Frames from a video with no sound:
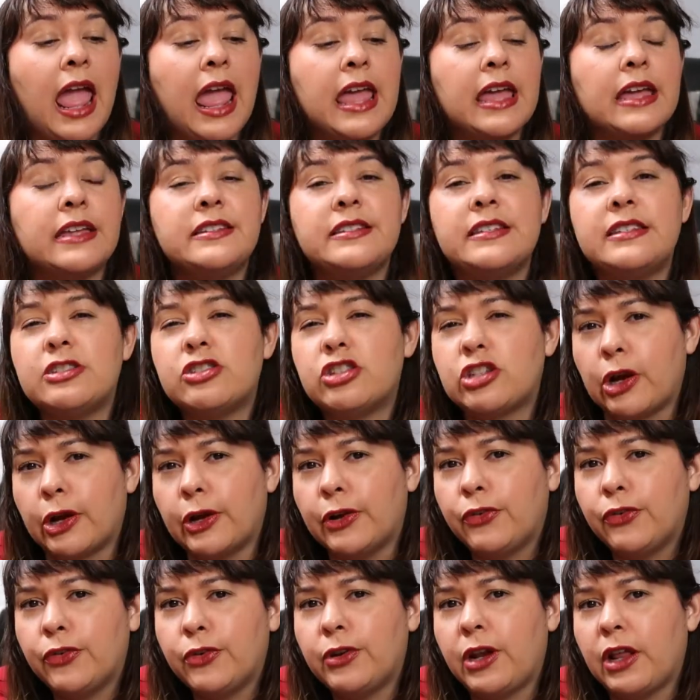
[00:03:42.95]
And
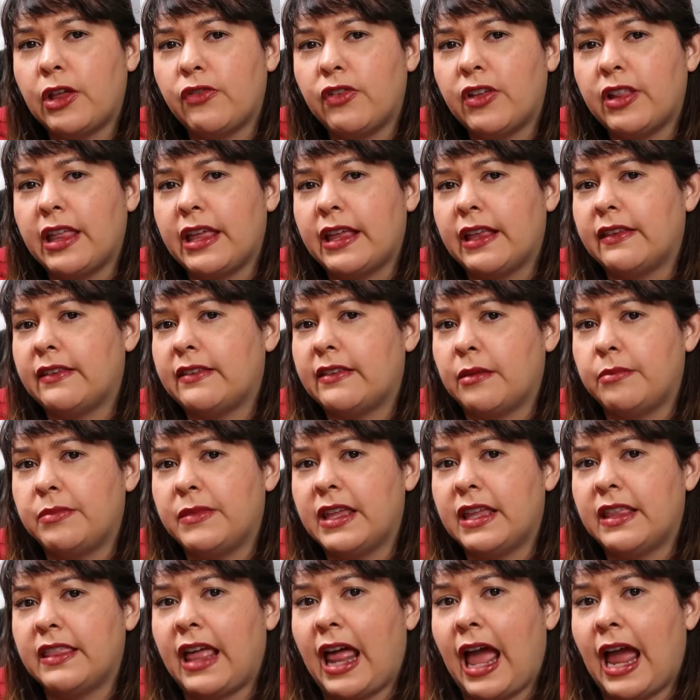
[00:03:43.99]
star fruit, I feel like is
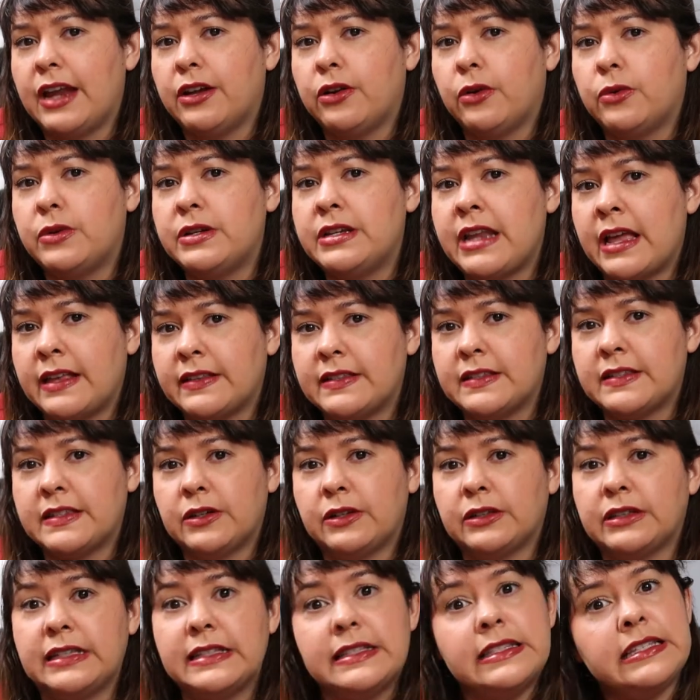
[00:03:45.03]
something that I don't
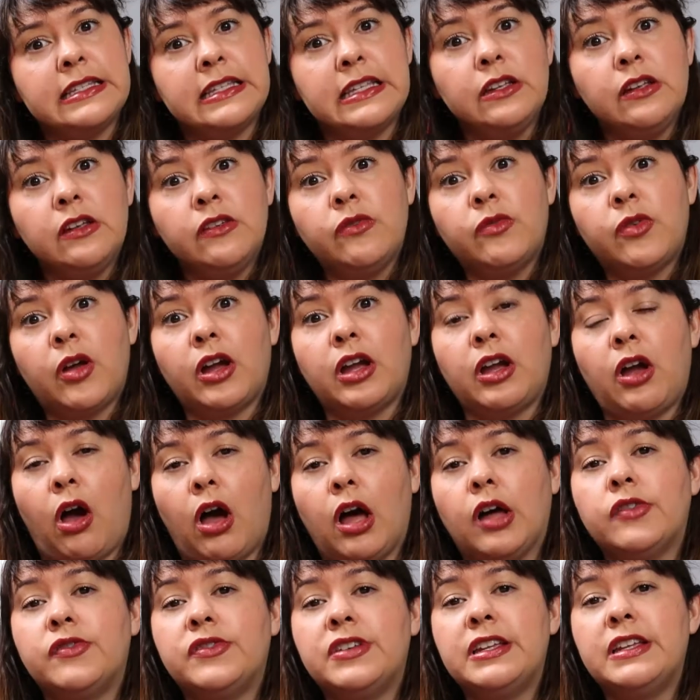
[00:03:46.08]
necessarily see very
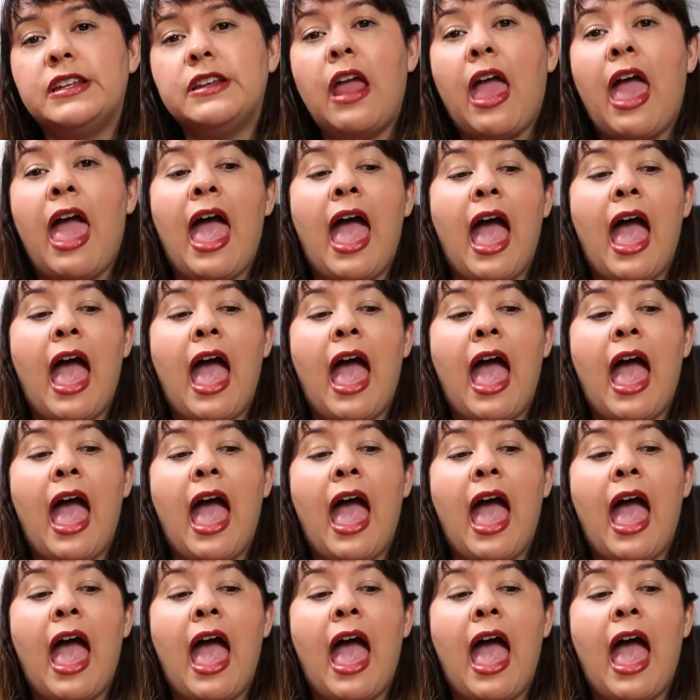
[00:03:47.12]
often.